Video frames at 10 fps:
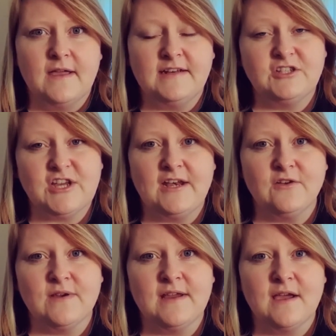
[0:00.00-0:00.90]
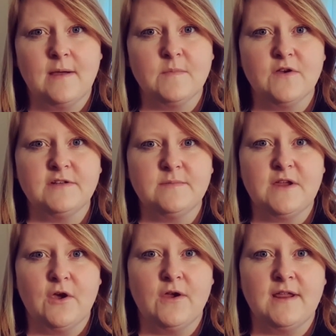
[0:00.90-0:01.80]
In January, I'm going to
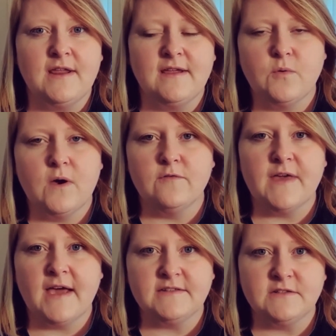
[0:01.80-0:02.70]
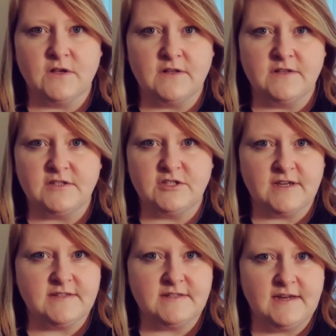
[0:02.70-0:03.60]
be earning $12,000
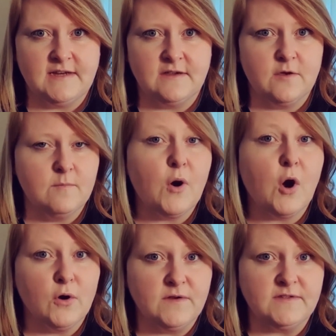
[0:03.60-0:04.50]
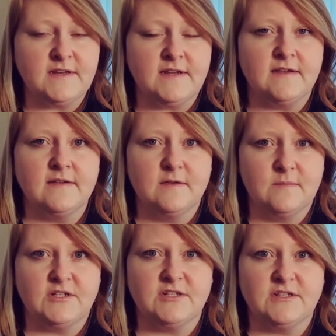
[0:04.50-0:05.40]
just in composing
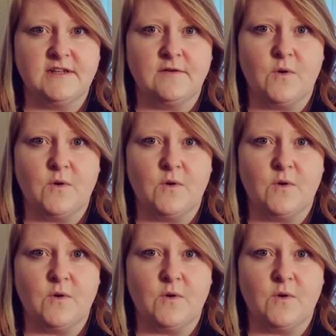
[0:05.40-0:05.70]
commissioning